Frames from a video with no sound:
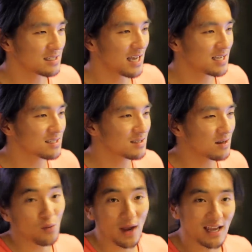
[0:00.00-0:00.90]
it takes
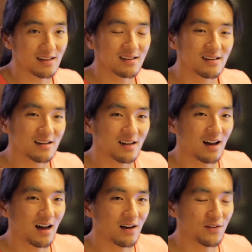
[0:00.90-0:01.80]
a weight
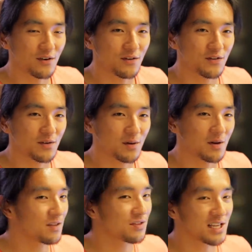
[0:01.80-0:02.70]
off of
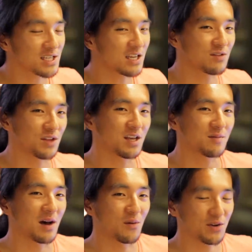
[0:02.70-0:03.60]
things that you have to think
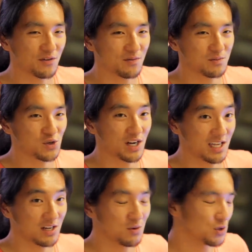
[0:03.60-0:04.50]
about when you're trying to
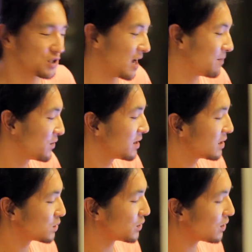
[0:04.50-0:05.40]
get a cool shot.
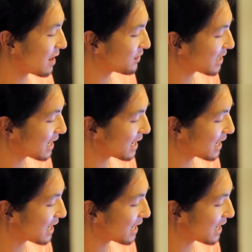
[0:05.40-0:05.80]
So when you have the